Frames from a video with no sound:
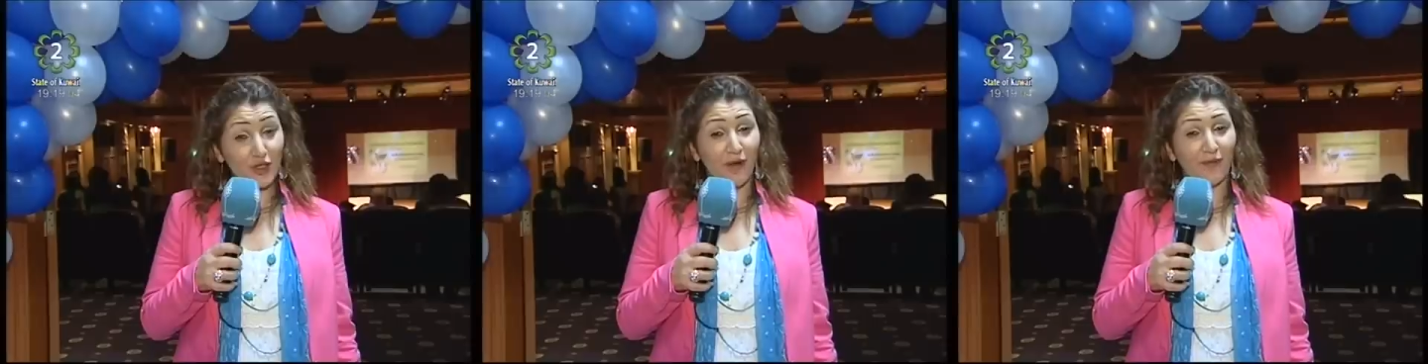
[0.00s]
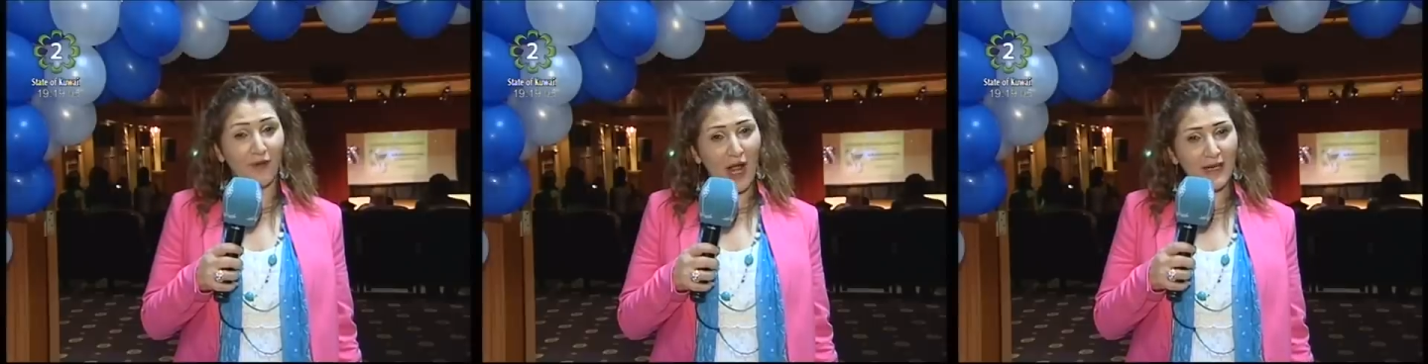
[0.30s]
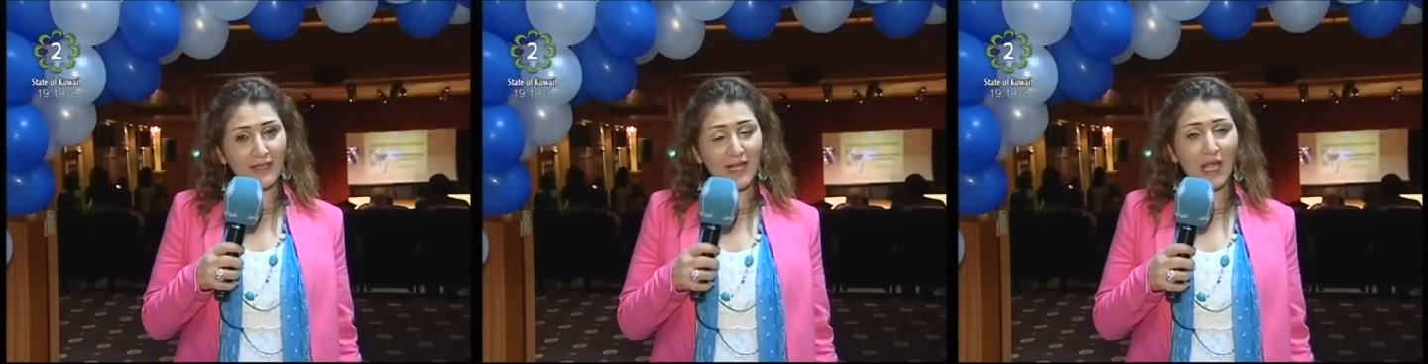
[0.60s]
to
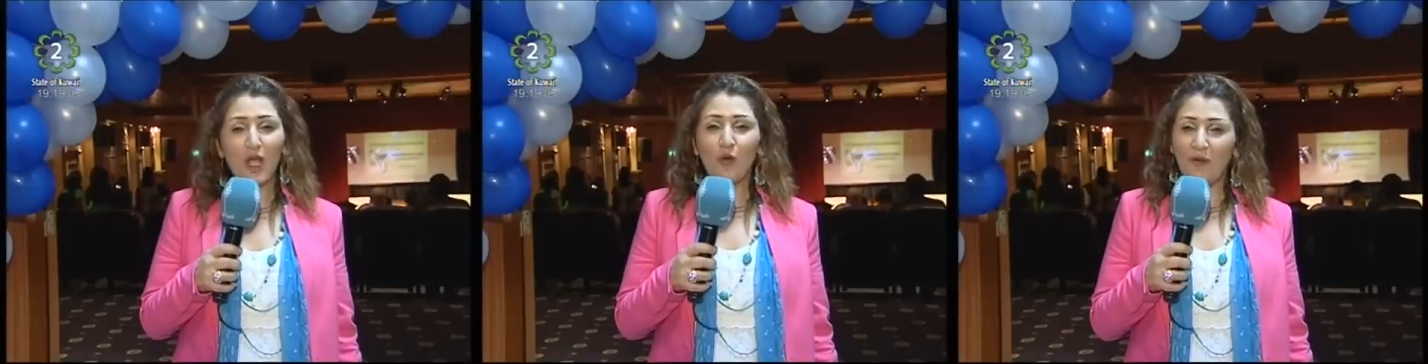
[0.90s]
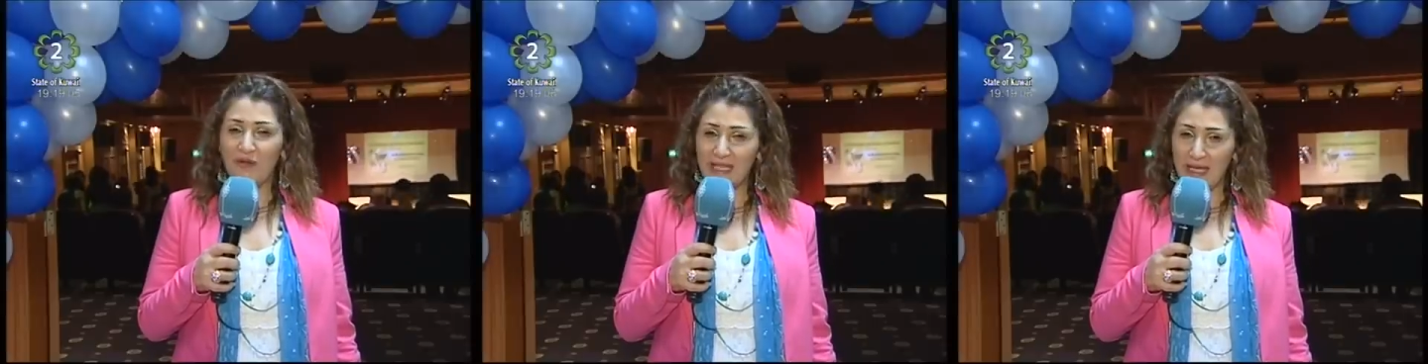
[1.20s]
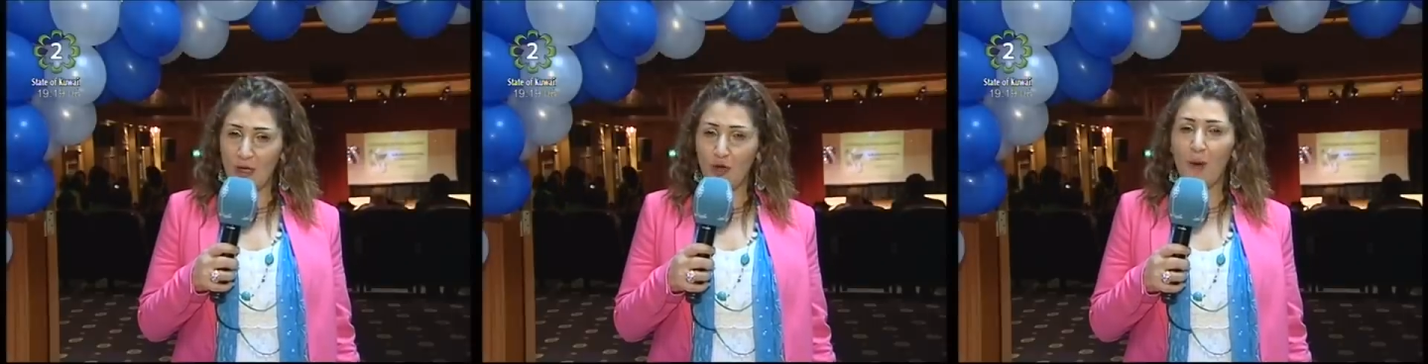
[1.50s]
confront with
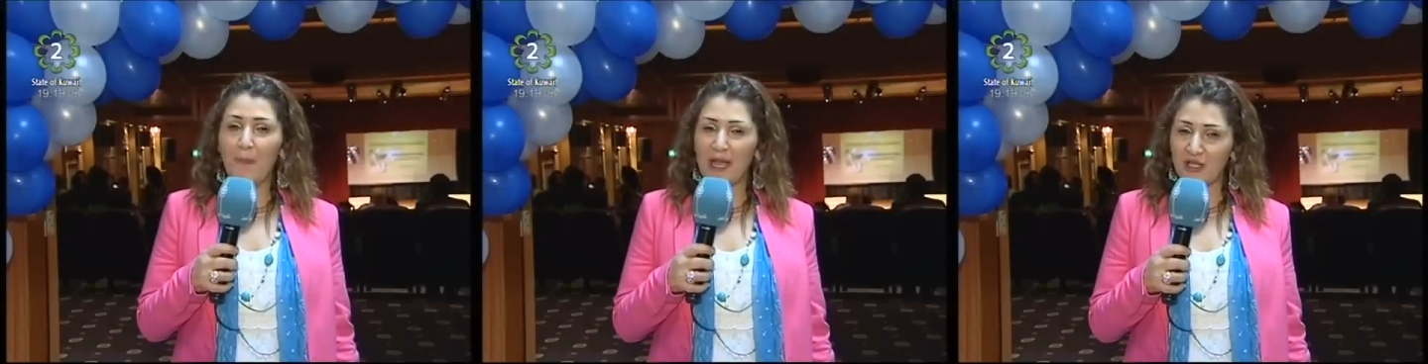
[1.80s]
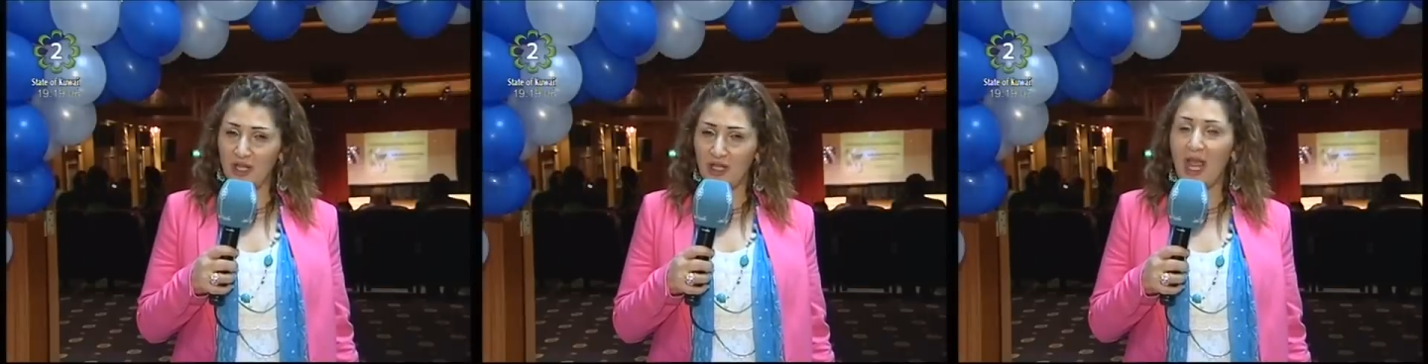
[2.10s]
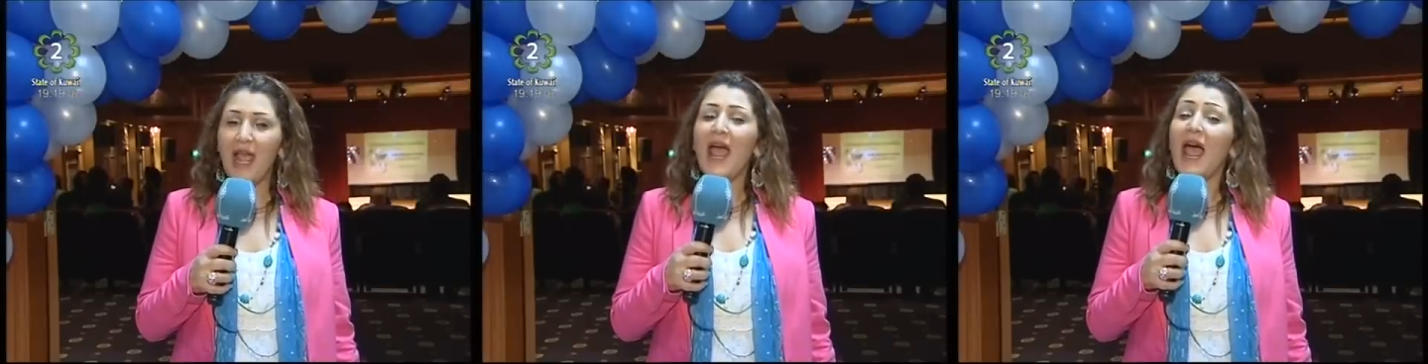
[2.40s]
zeal, passion
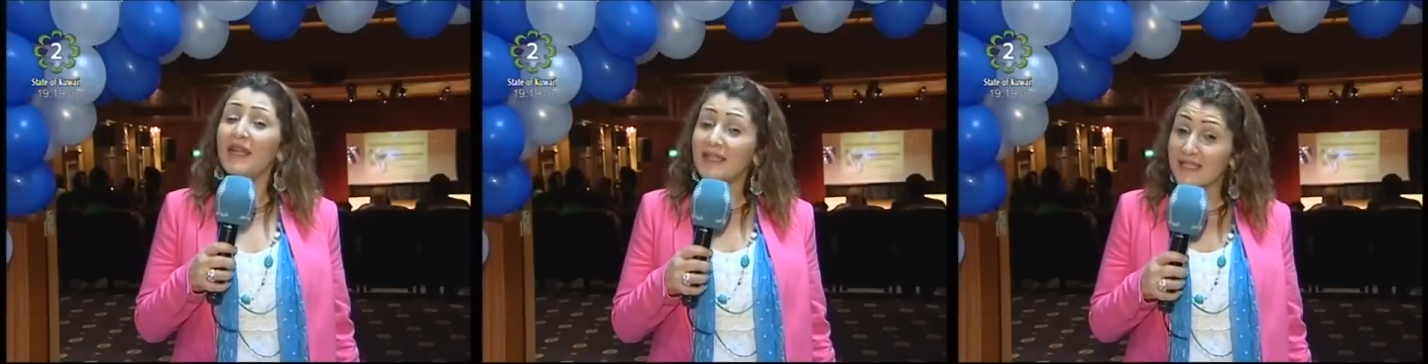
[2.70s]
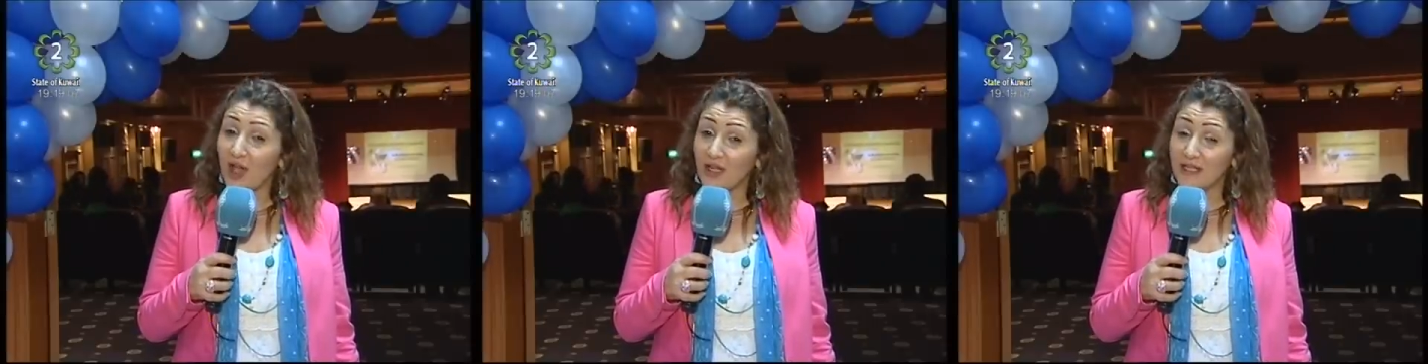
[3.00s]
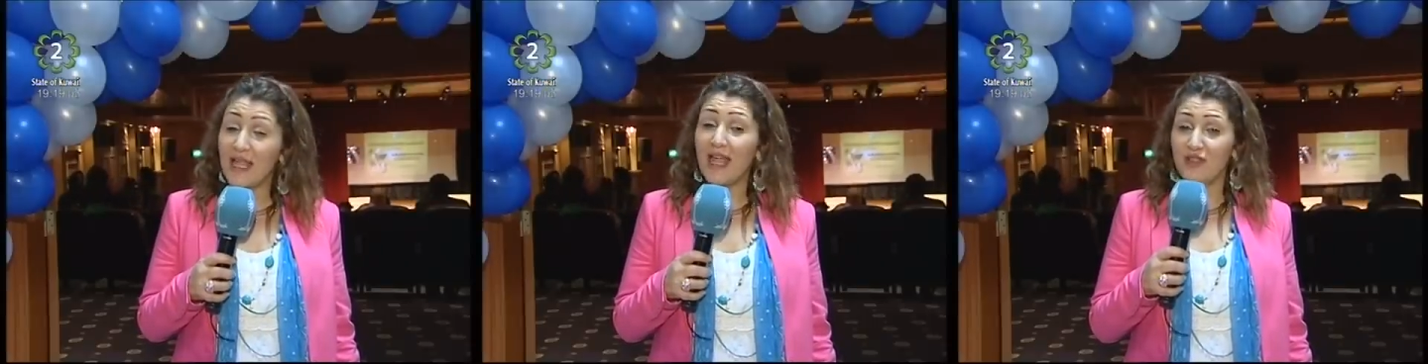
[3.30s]
and a
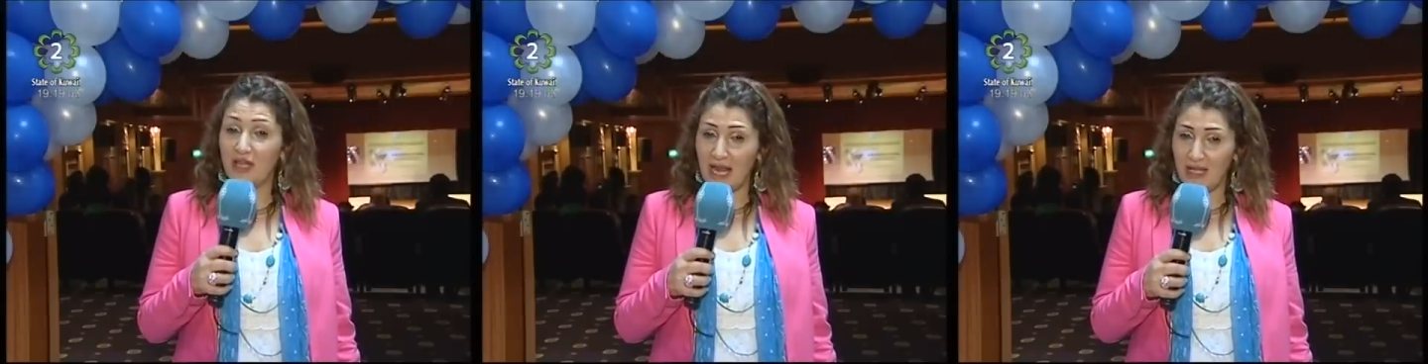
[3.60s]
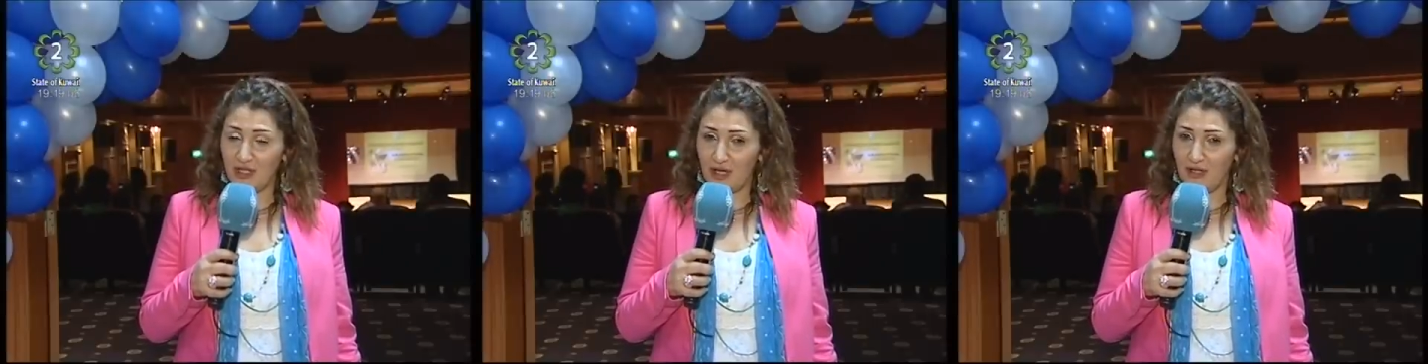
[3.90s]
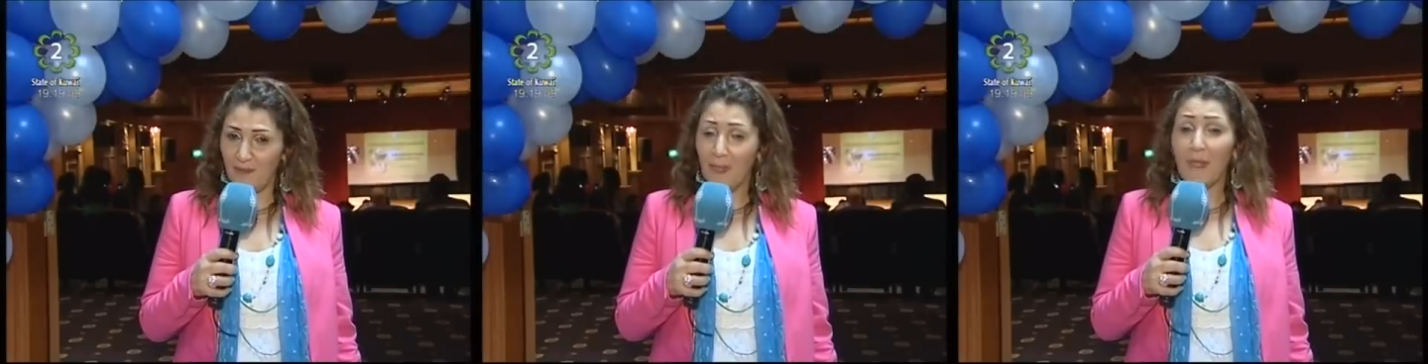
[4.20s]
solid education.